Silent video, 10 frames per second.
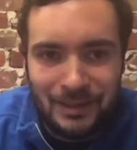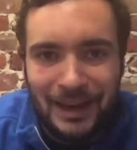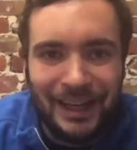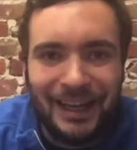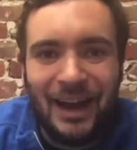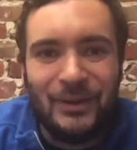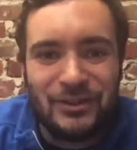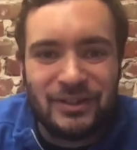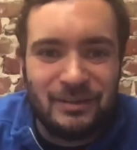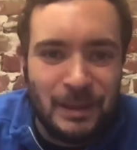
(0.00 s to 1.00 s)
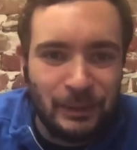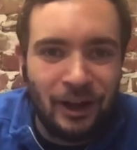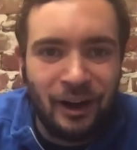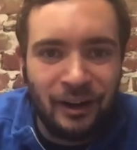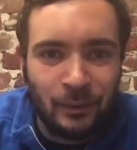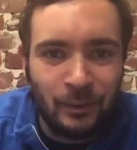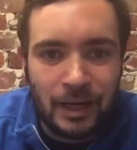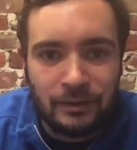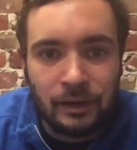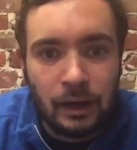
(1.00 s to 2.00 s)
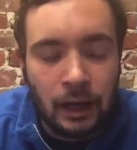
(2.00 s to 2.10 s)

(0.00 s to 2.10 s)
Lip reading: depending on how interested people are or whatever.